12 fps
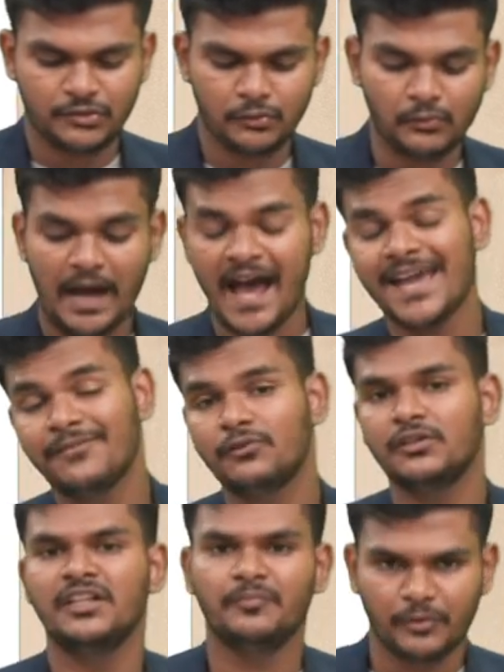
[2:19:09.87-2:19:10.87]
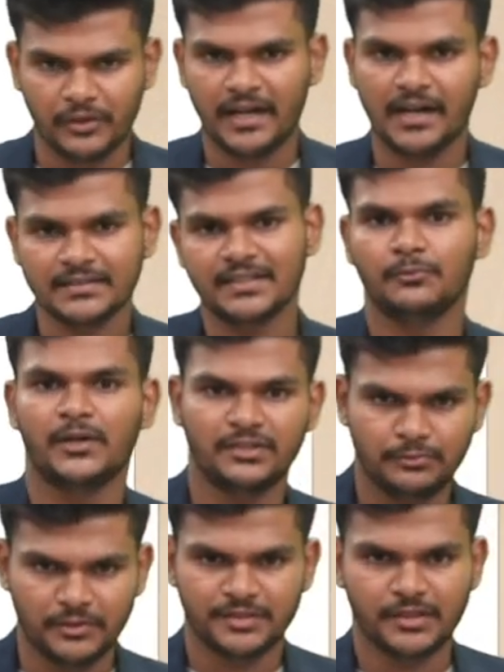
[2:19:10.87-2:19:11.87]
to high volume products and
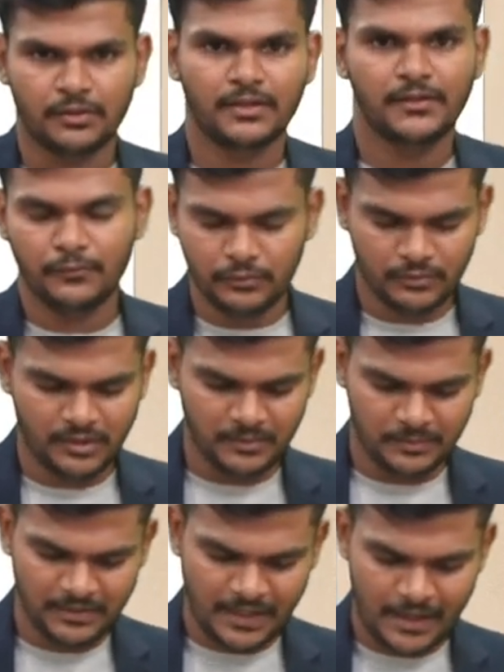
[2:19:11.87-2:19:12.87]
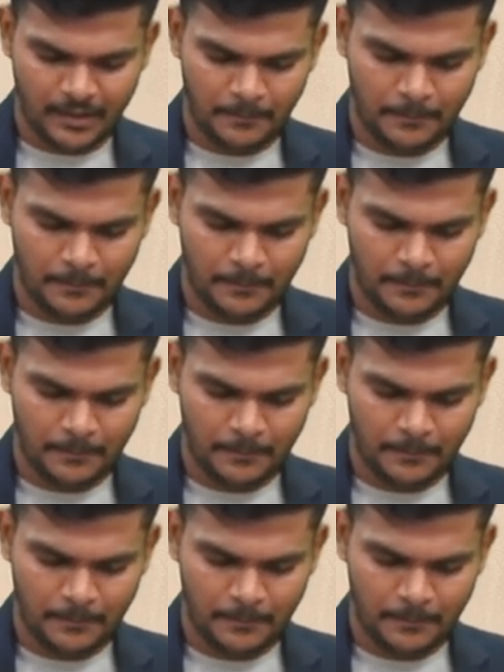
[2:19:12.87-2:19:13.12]
vice versa. Okay, folks. So remember that.